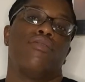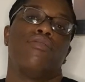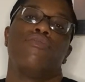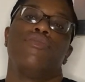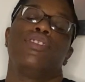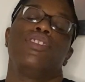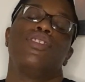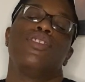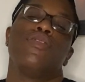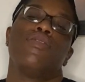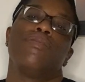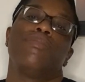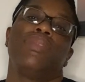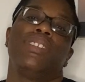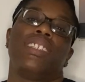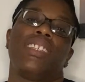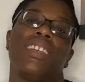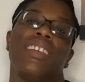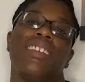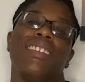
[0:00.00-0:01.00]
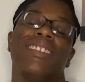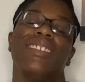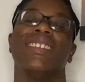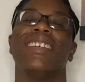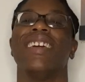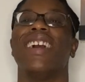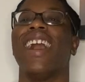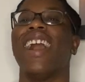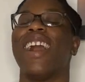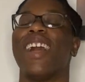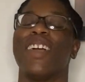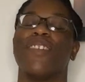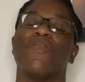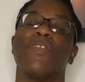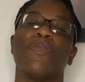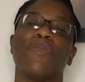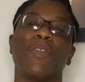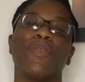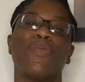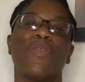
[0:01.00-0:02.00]
You know what I'm saying? All right,
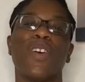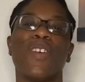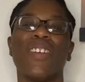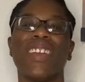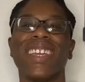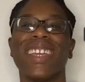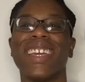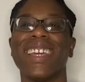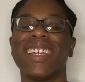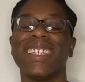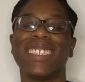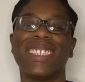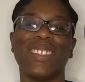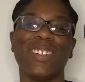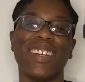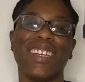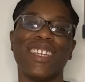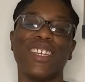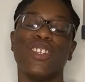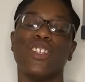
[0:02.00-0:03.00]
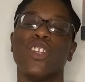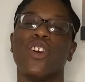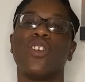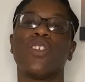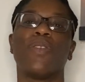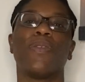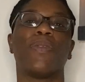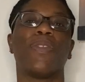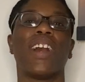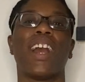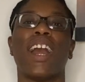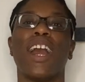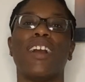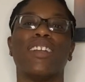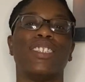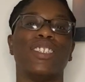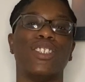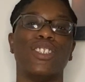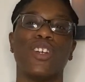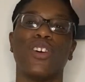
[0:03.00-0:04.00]
but before we get into it, you know the
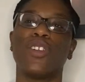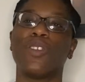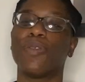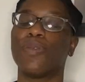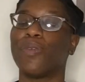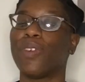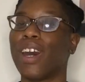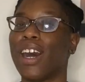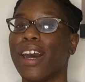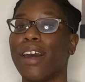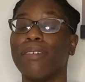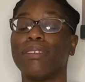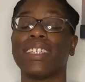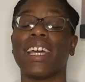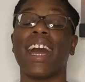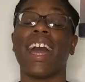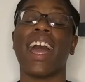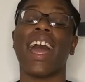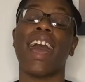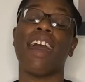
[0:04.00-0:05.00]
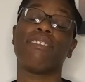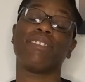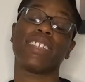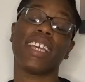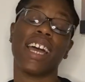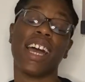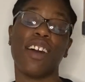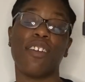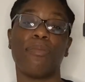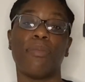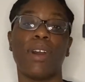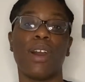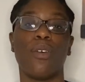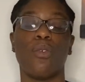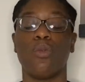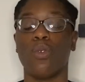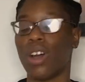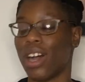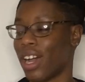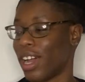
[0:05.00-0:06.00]
vibes. I have to have my
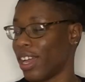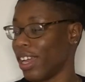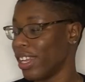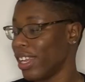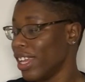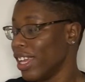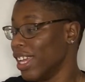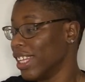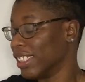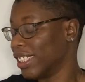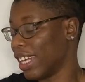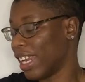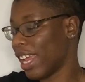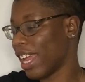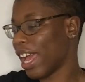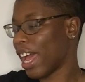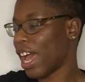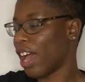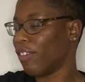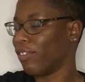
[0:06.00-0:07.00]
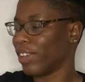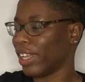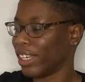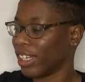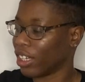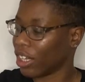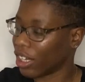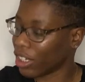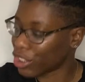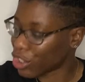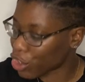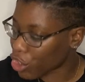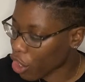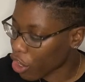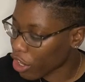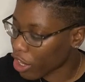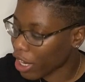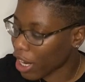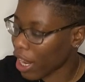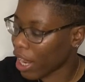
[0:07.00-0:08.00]
wine. Today I have like a
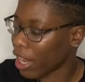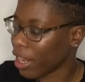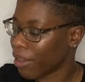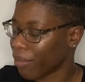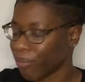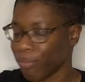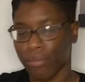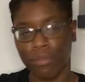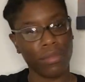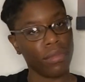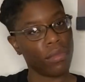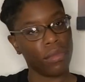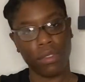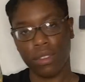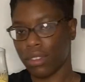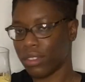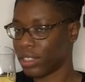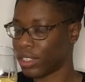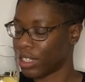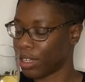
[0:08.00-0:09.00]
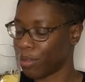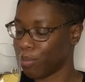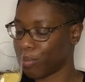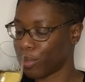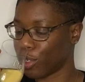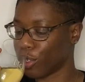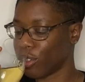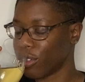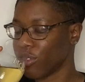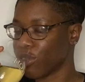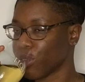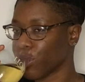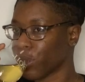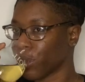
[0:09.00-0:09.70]
Chardonnay, simple.